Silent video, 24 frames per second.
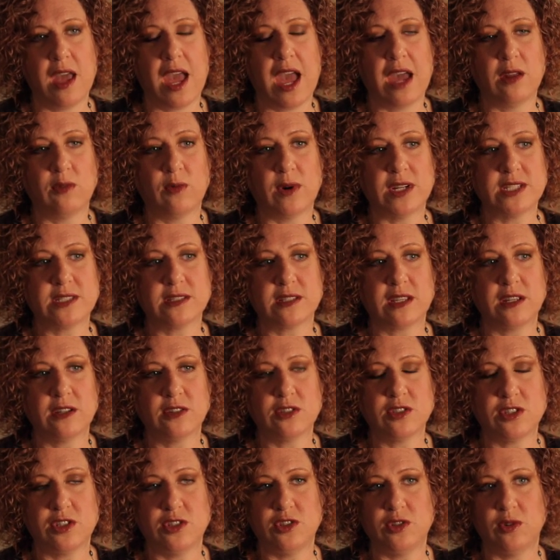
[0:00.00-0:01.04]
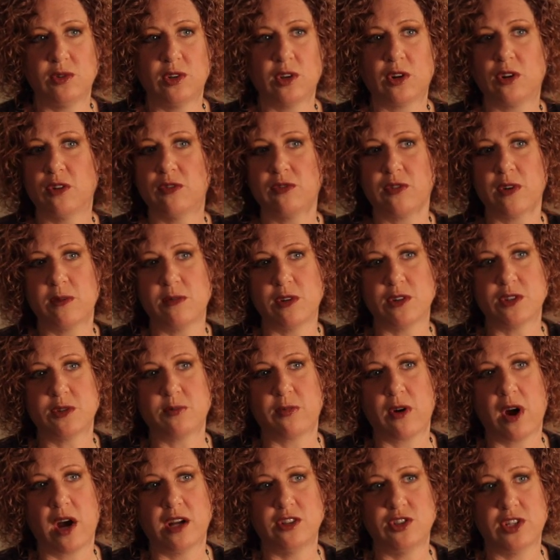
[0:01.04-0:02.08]
And what skills did you learn from those
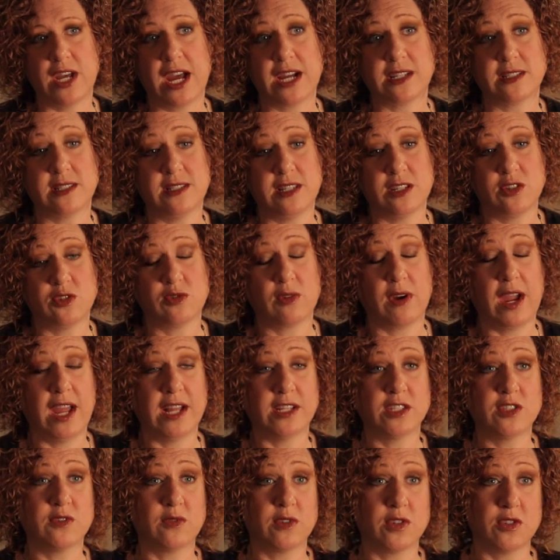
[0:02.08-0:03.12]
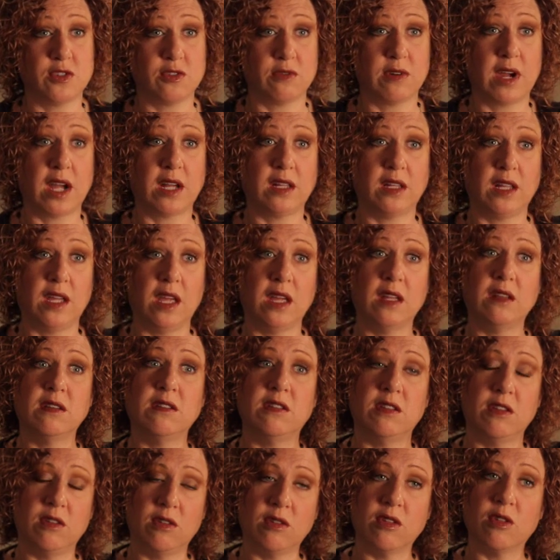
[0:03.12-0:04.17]
projects that transfer directly
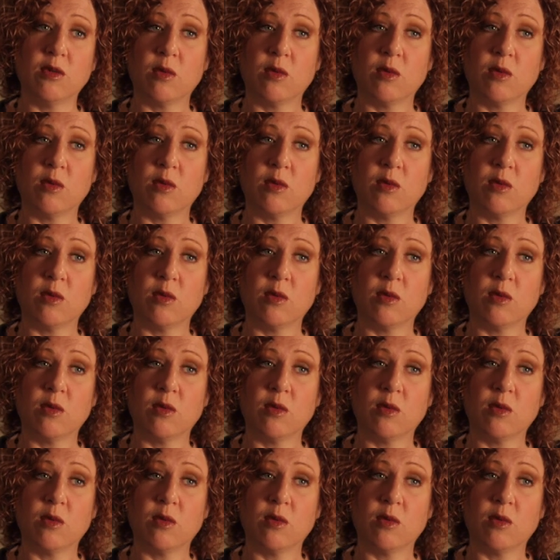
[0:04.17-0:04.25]
into the